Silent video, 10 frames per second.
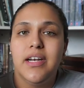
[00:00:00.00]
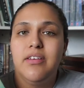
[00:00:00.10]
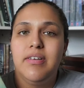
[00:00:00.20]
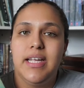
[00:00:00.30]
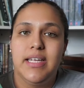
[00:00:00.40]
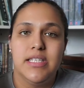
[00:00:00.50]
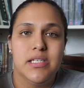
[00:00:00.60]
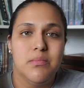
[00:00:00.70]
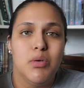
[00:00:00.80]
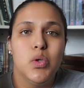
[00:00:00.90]
of like its
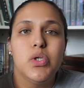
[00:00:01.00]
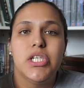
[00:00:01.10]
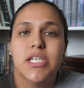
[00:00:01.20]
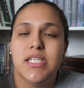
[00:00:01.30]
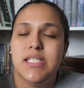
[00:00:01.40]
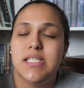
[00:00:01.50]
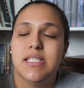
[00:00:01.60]
emotions,